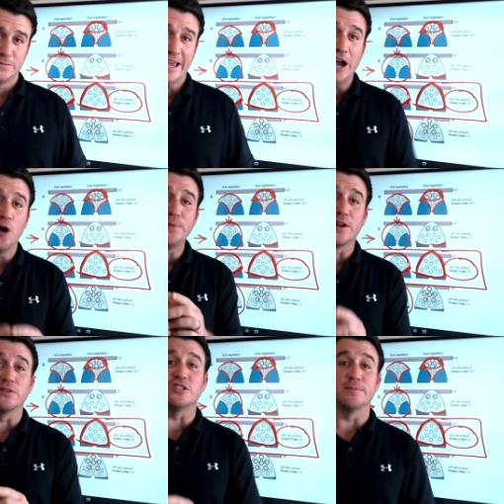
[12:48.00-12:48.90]
Hey, I hope you
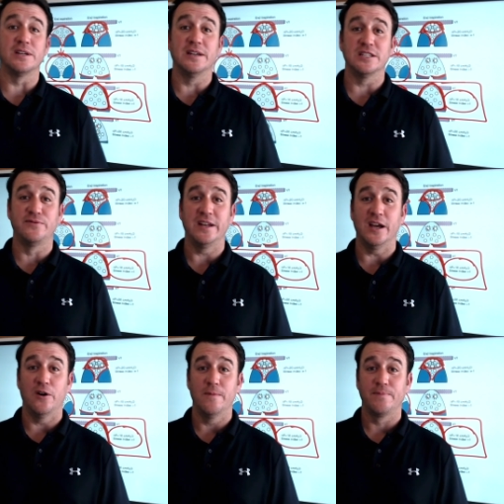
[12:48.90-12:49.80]
learned something in this
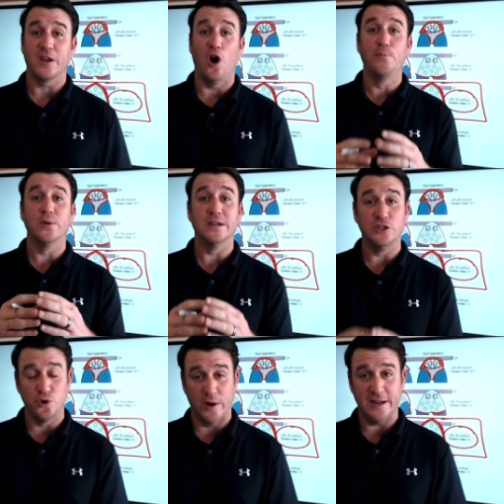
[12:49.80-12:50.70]
video. I hope you
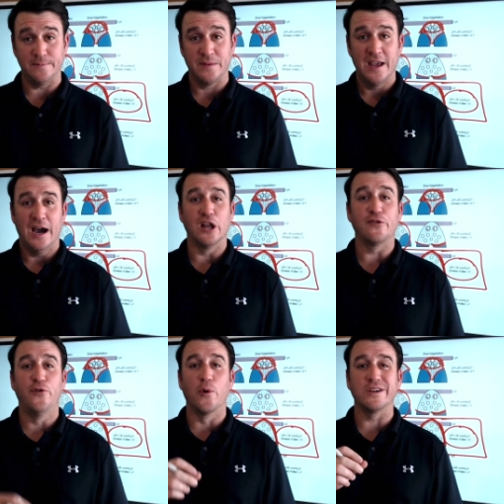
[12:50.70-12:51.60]
enjoyed it. I
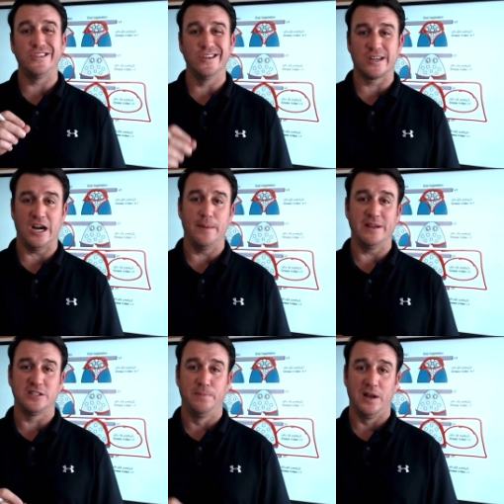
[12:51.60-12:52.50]
look forward to your
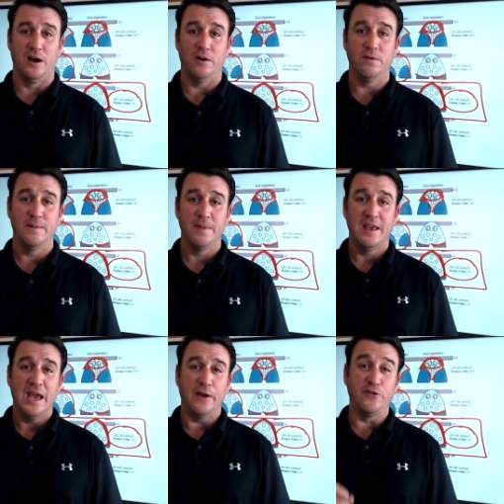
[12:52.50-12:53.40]
comments below.
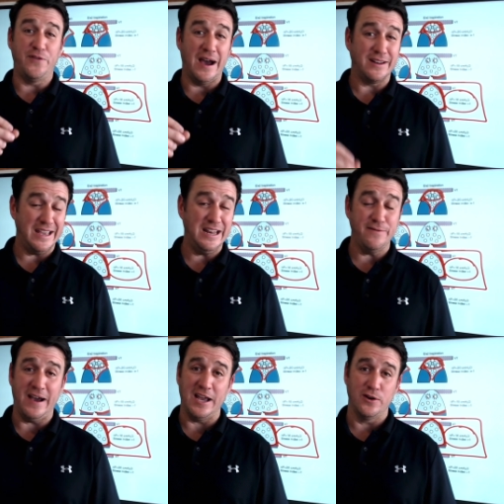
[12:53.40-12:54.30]
If you found any
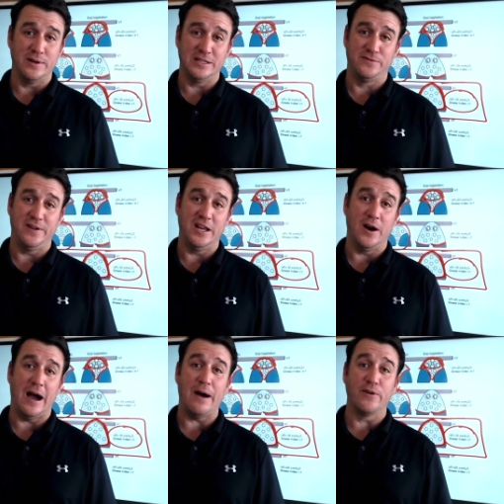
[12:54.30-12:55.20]
value in this video,
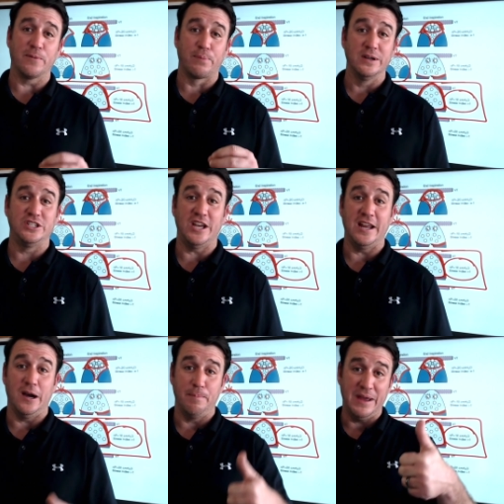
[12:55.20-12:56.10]
I would
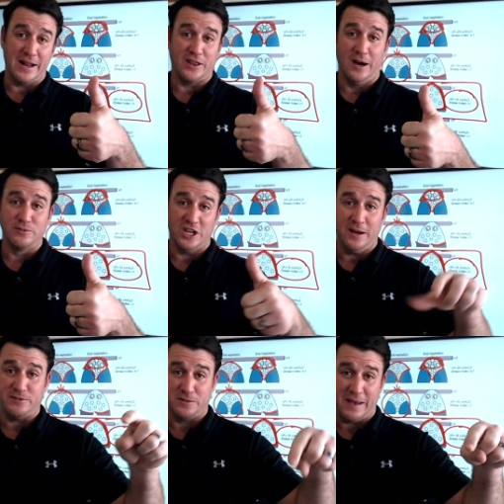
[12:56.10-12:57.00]
appreciate a big thumbs
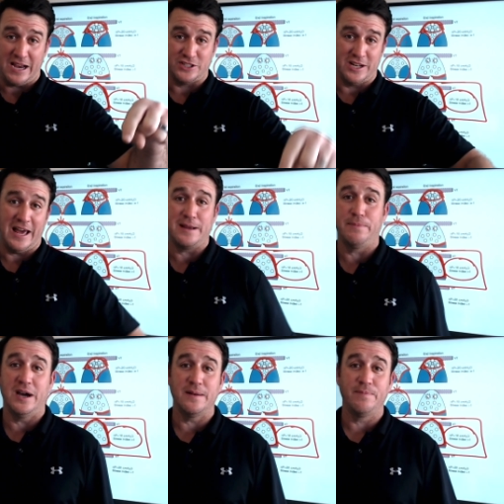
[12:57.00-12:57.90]
up, smash the like
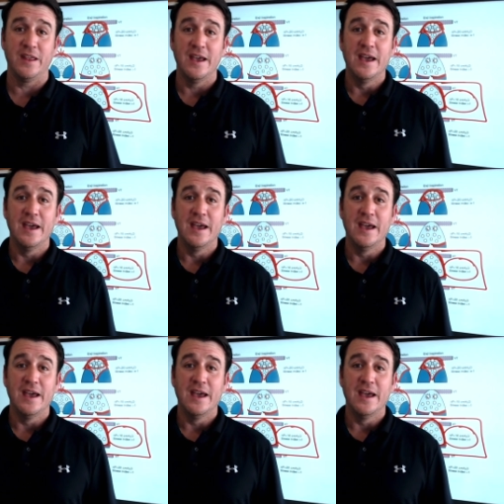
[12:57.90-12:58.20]
button,